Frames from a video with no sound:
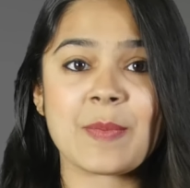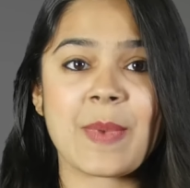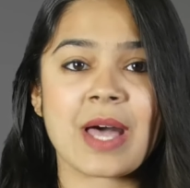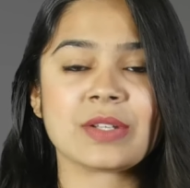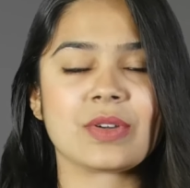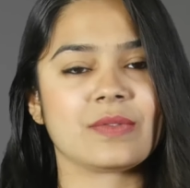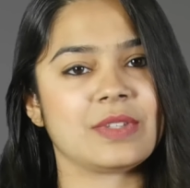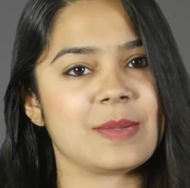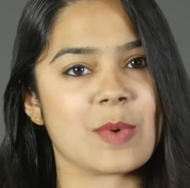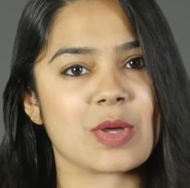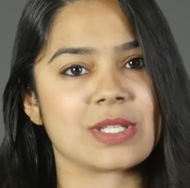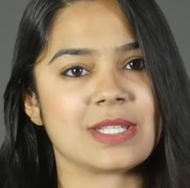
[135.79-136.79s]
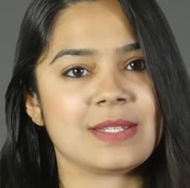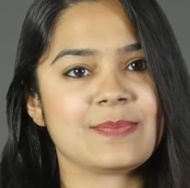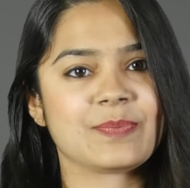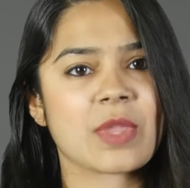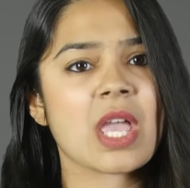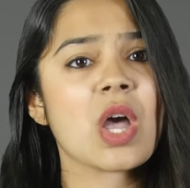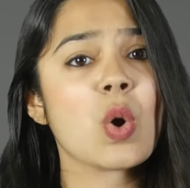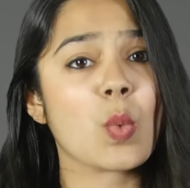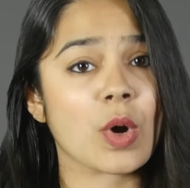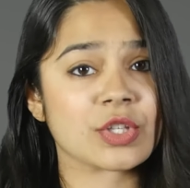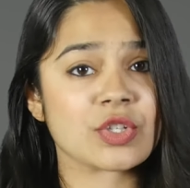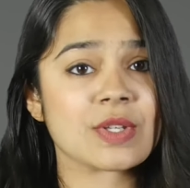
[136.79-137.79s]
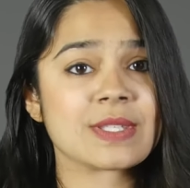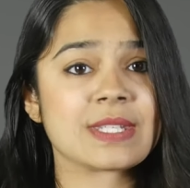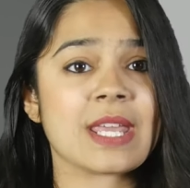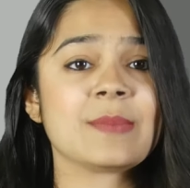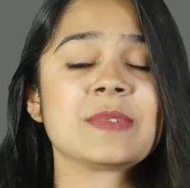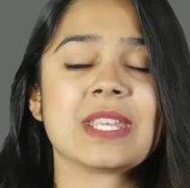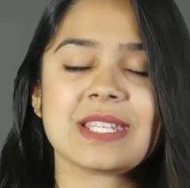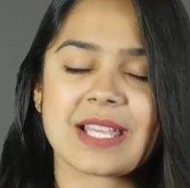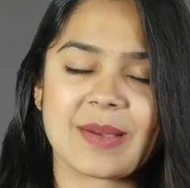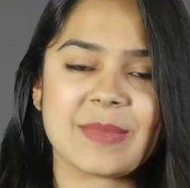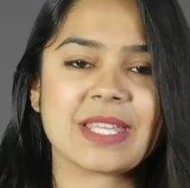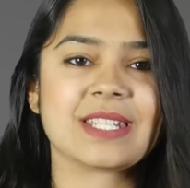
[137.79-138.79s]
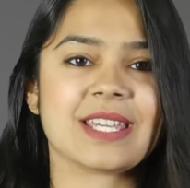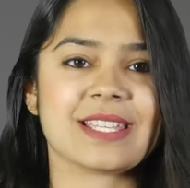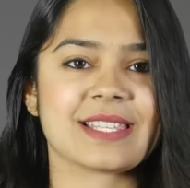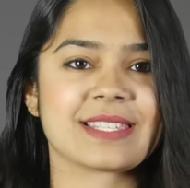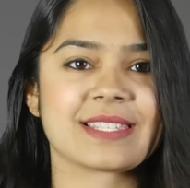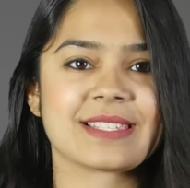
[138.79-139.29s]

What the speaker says: part of the body. Watch your steps in coming days.